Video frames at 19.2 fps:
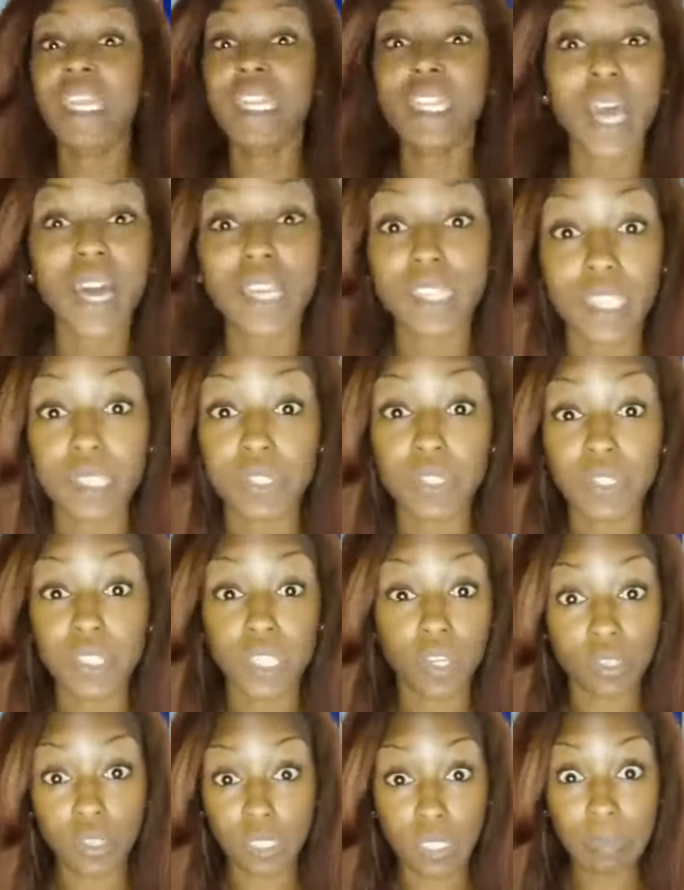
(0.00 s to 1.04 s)
not
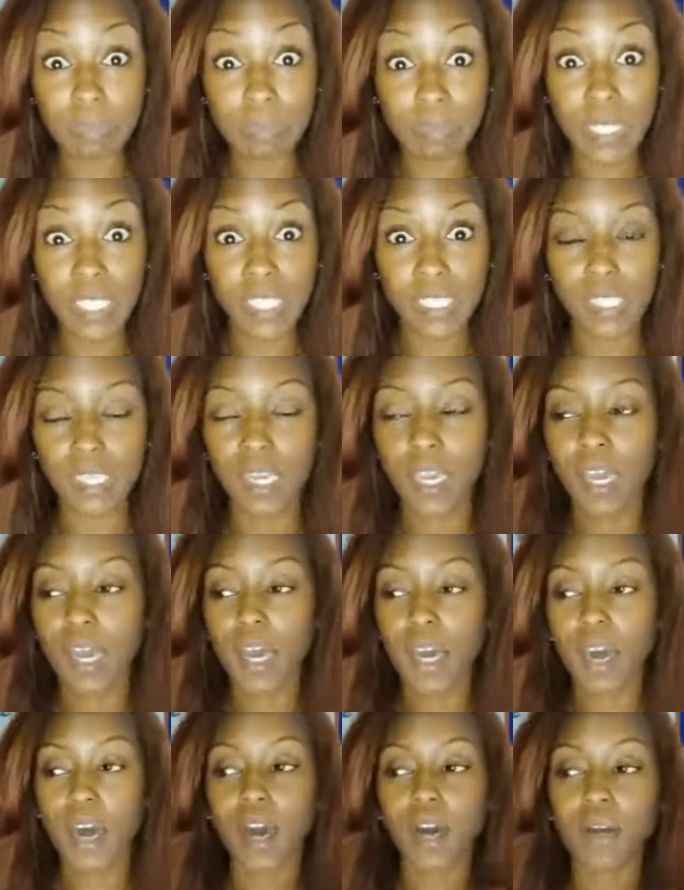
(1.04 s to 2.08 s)
necessarily be
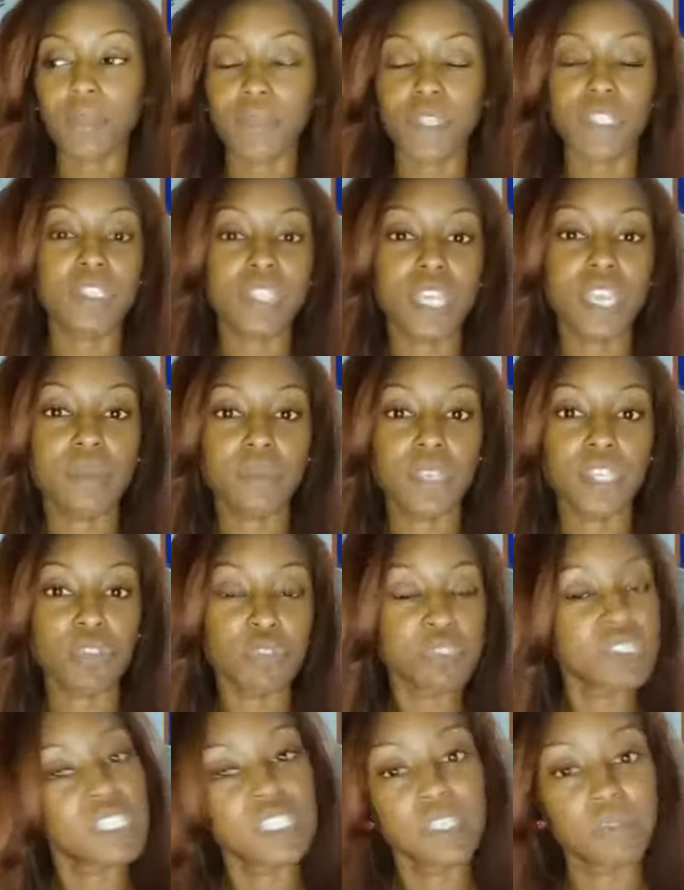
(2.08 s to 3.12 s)
um, the same that you
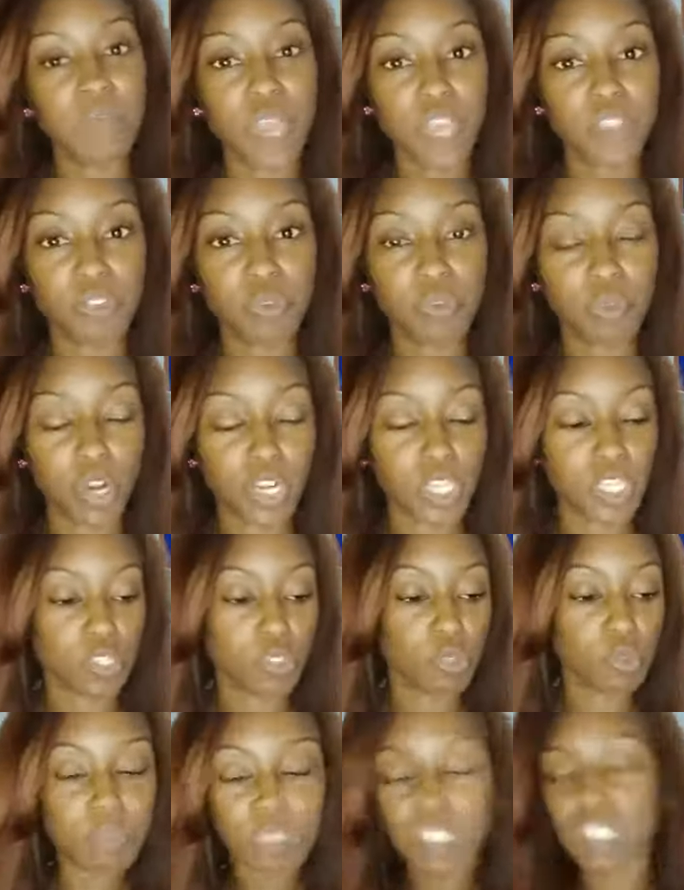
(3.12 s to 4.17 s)
see in Matthew, Mark, and
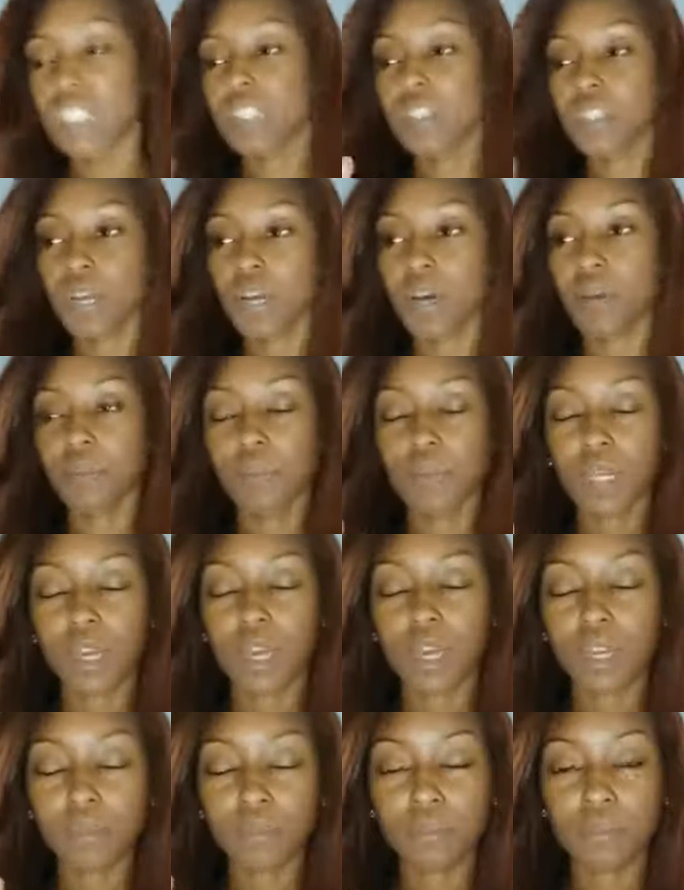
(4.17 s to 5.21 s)
Luke. But uh,
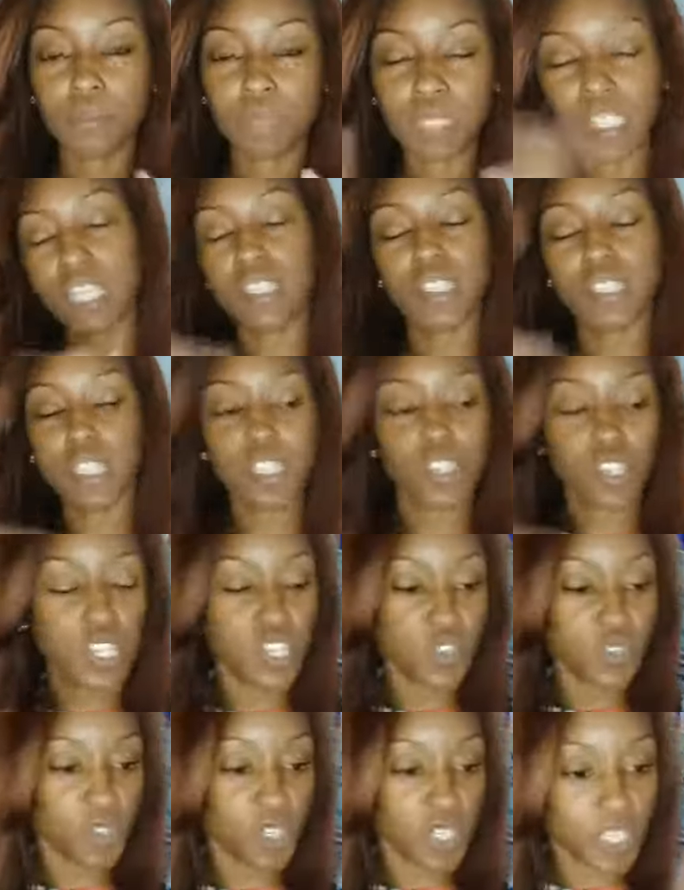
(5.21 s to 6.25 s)
uh, but that's neither here
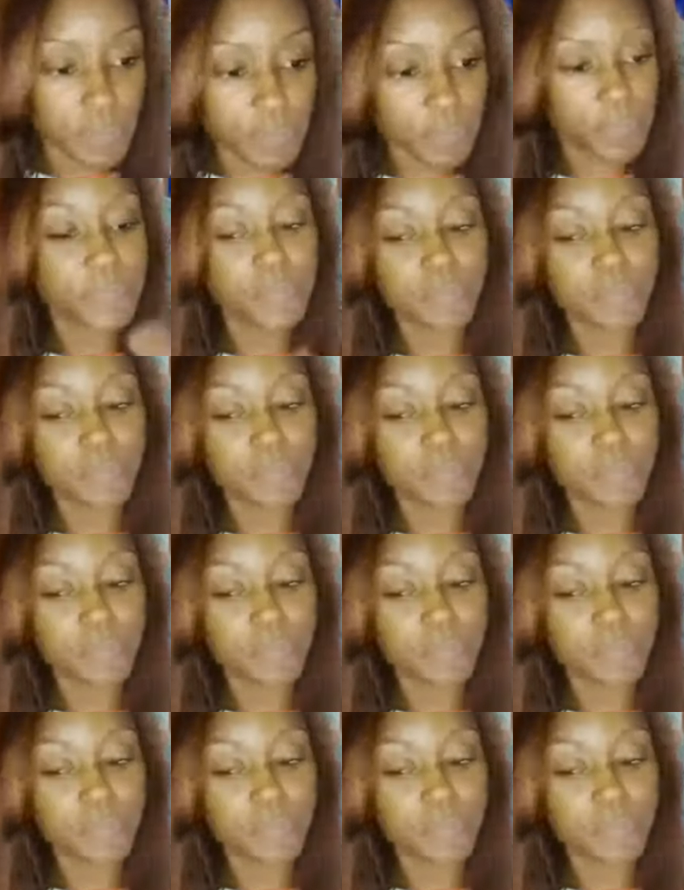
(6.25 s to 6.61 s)
nor there.